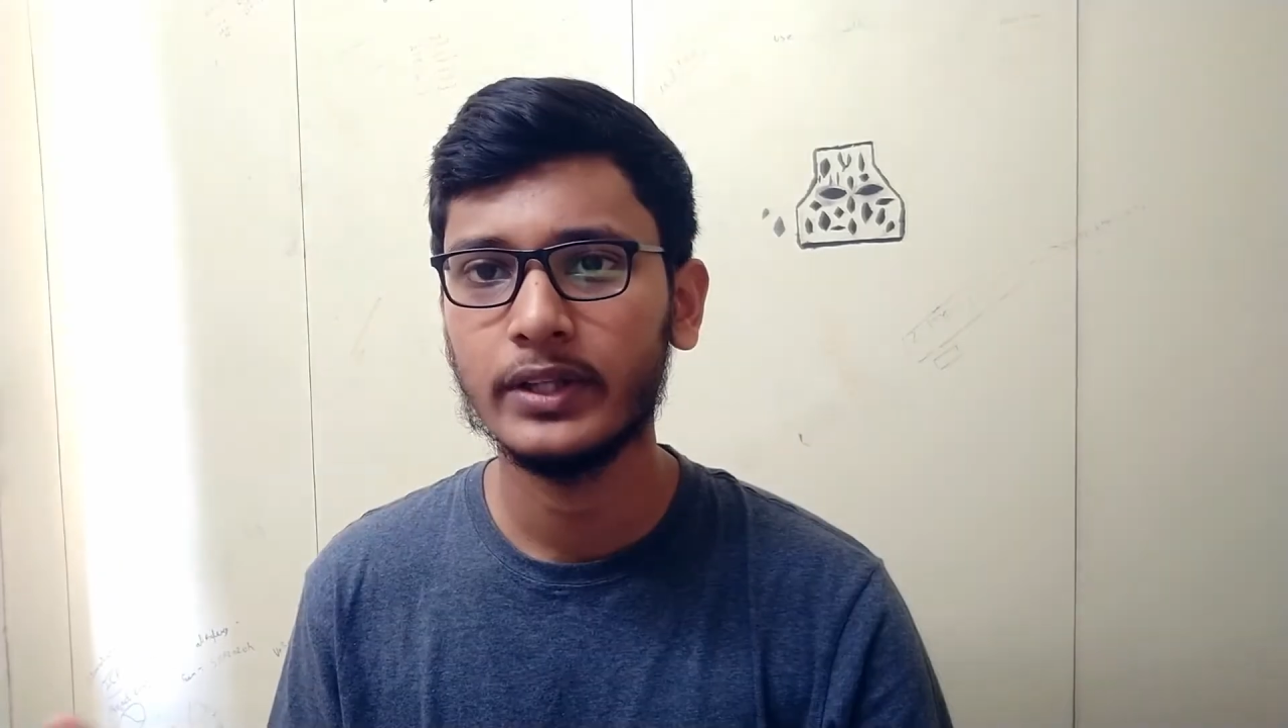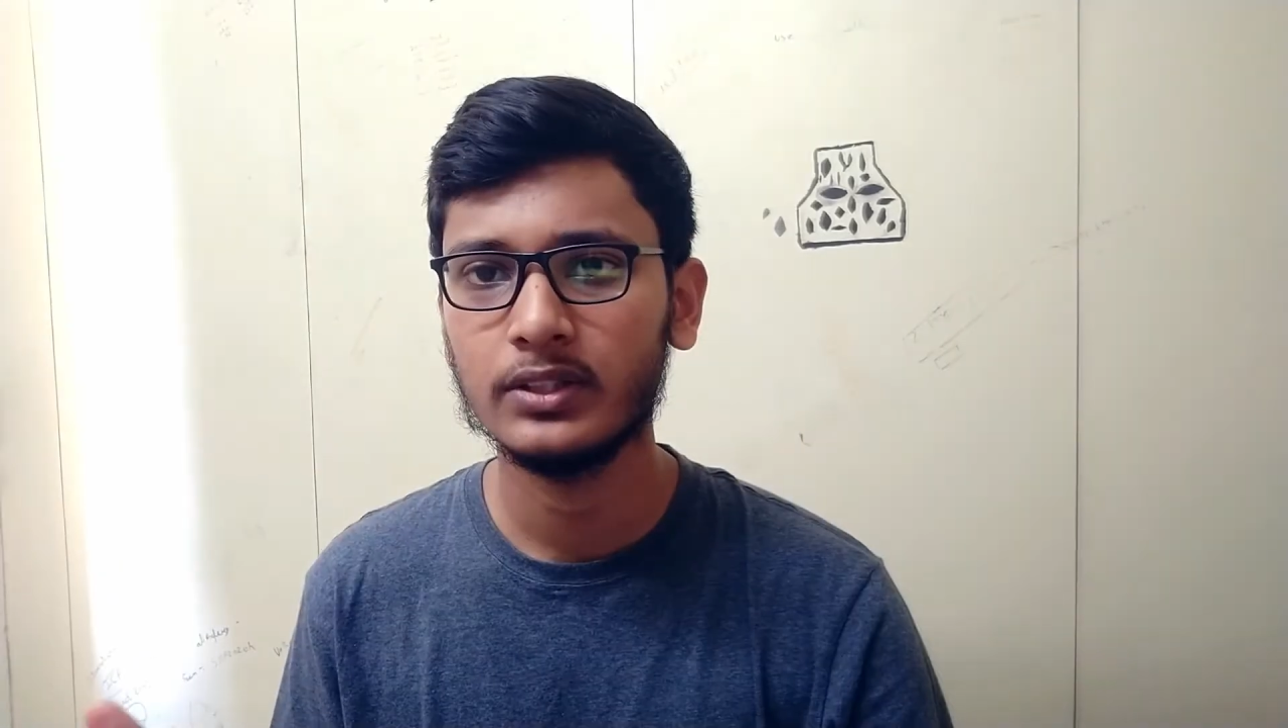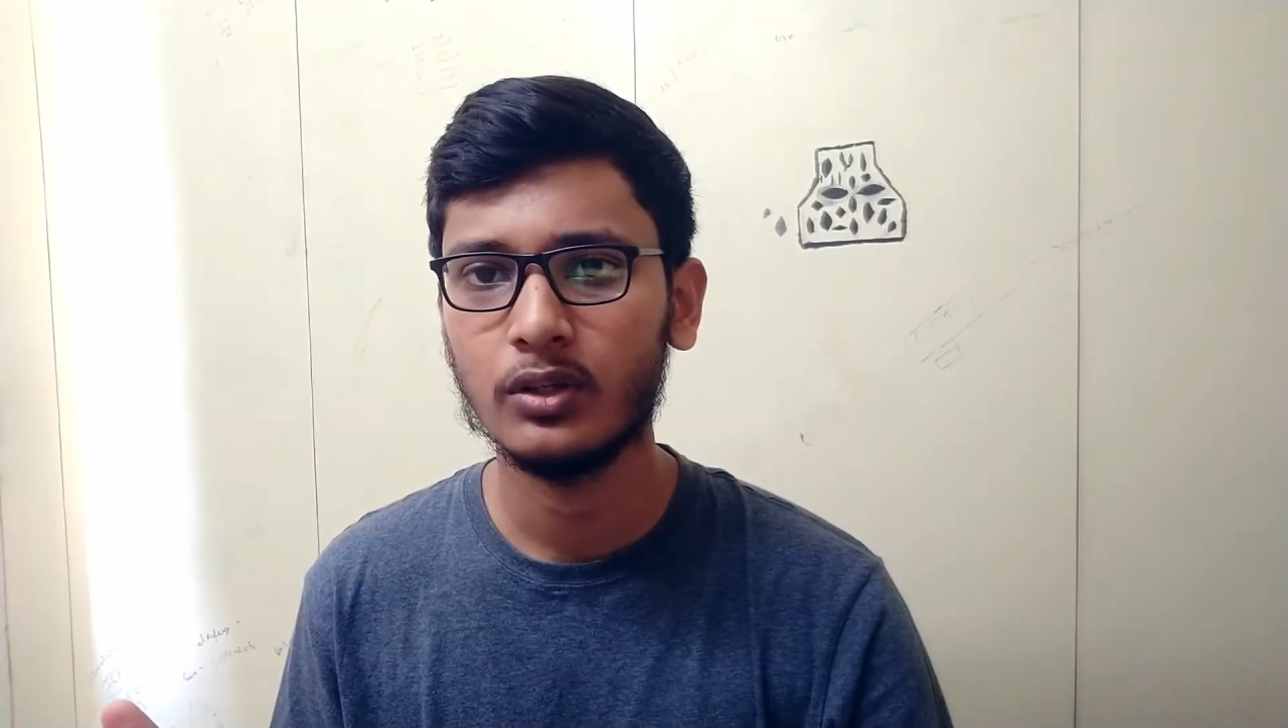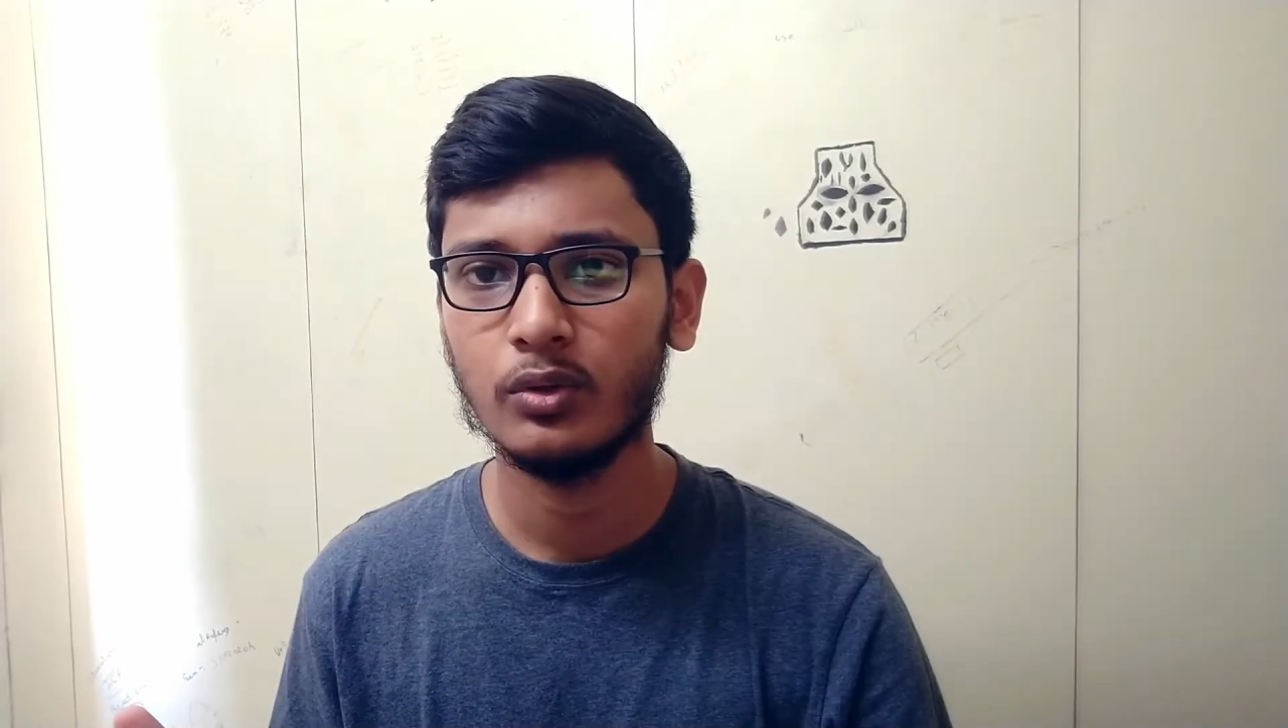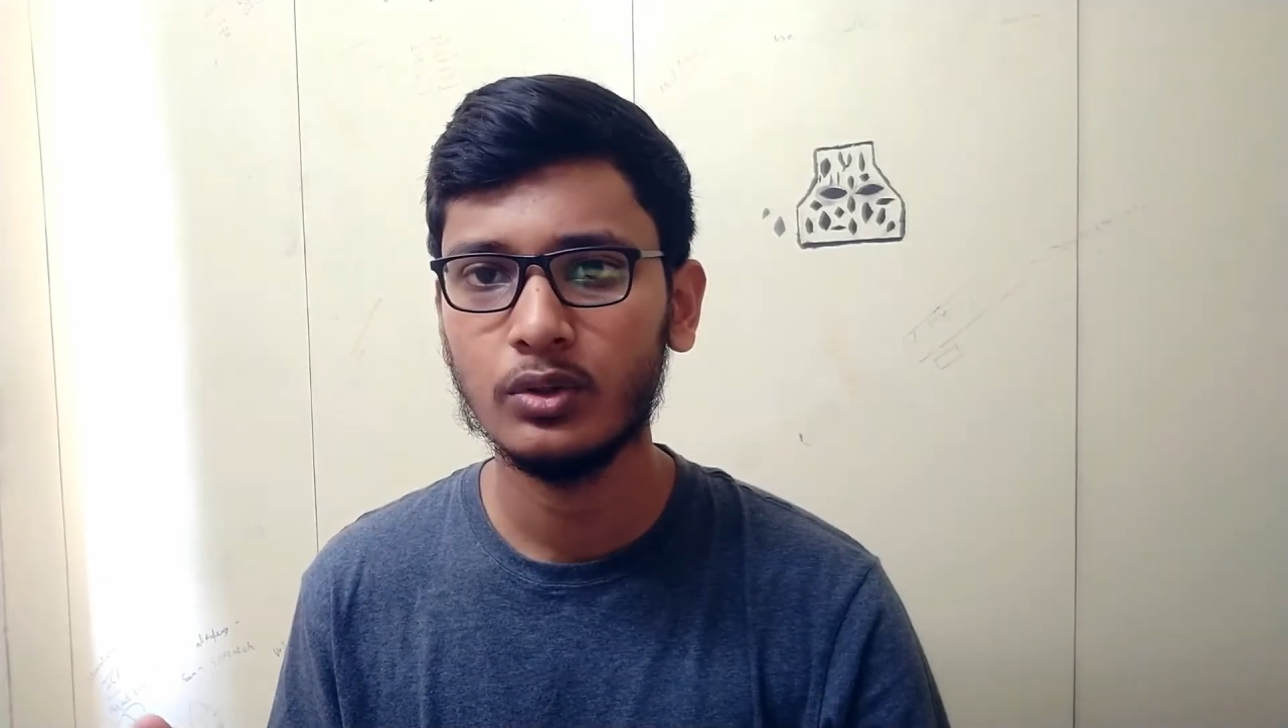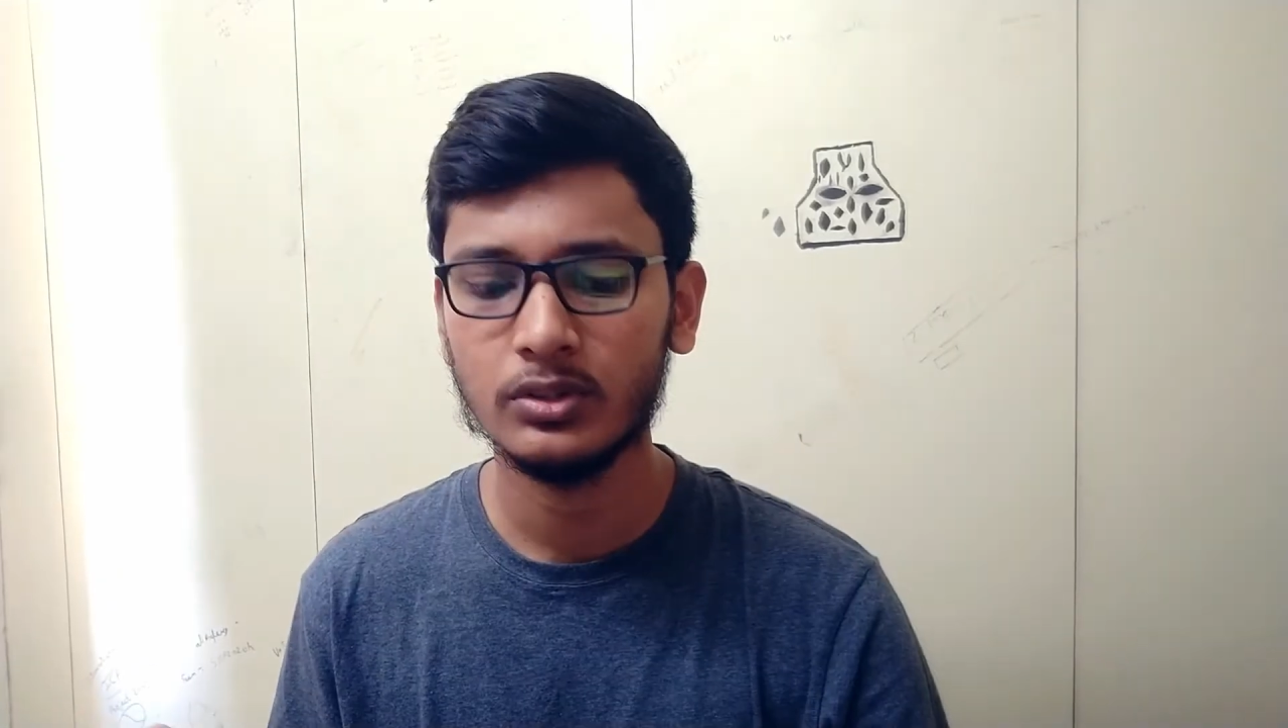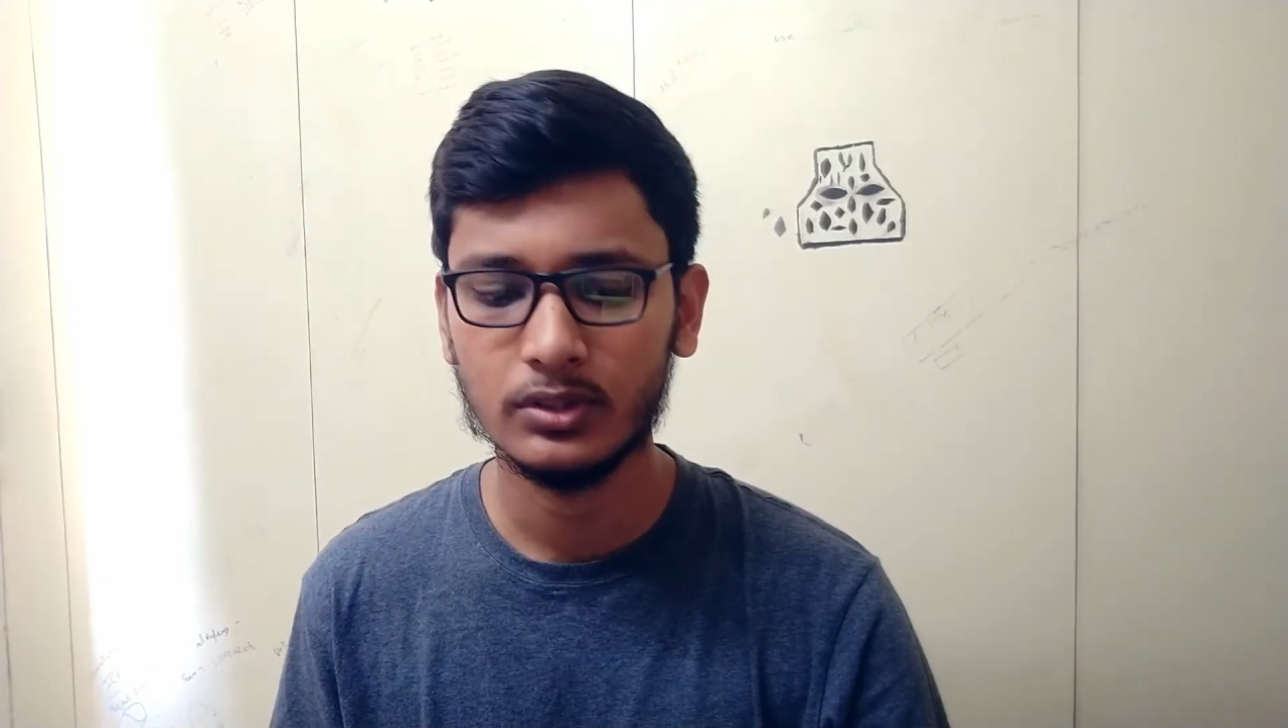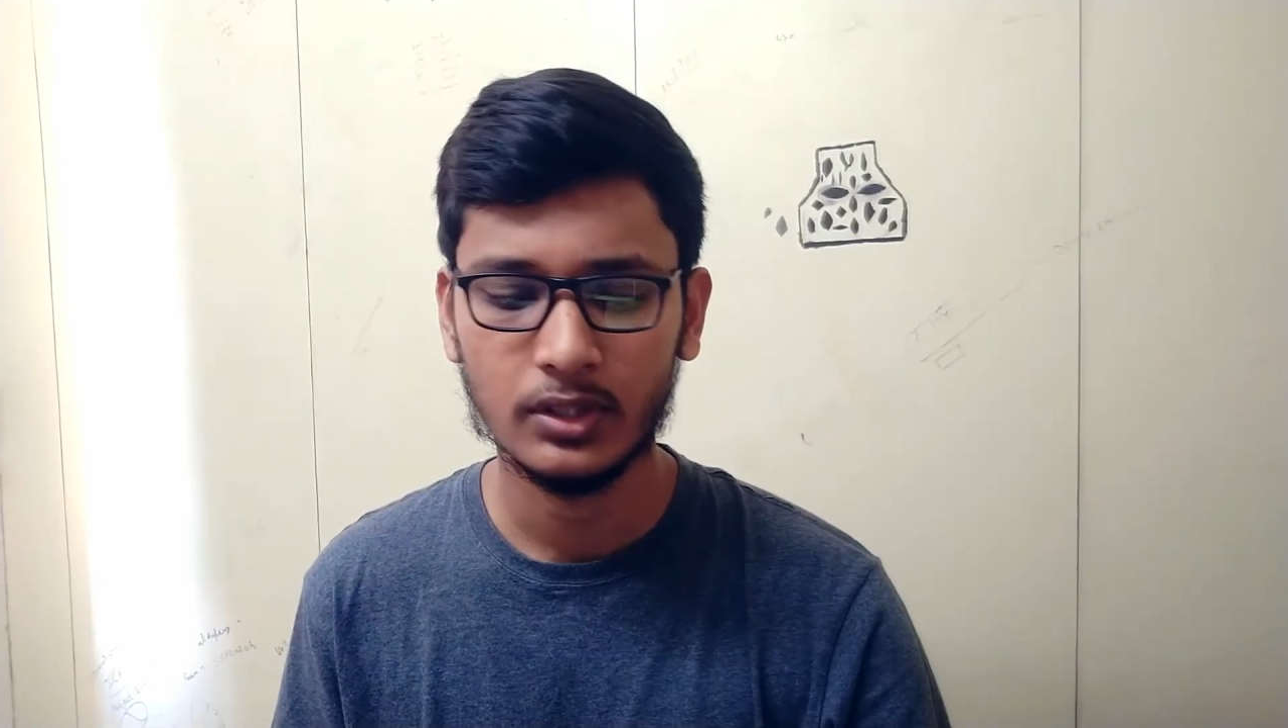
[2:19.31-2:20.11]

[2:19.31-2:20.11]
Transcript: extra cores.